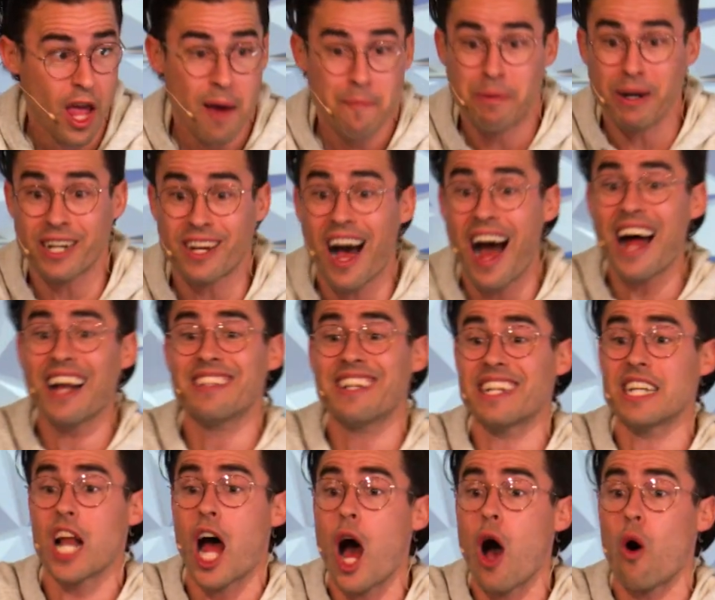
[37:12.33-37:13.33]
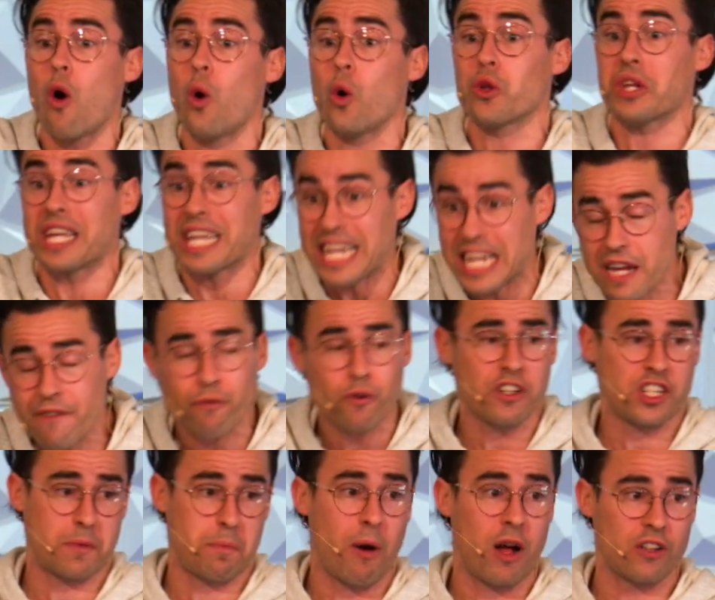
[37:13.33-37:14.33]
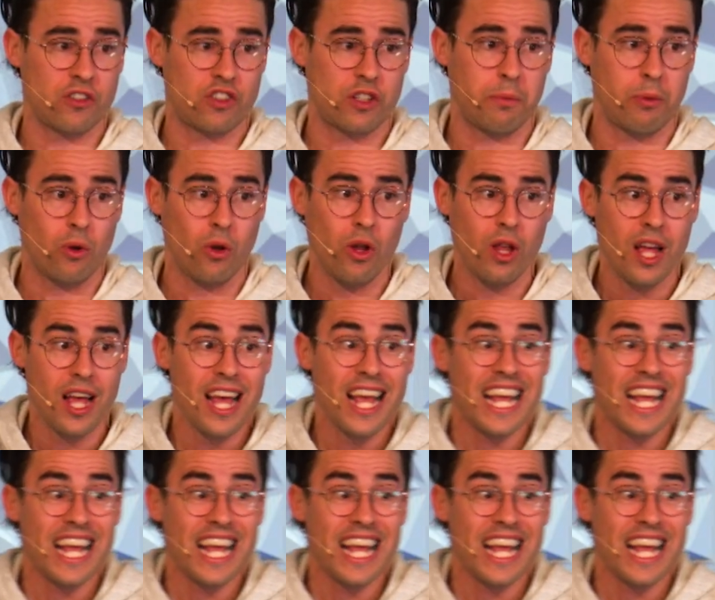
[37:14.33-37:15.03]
But God did not hold Eve responsible.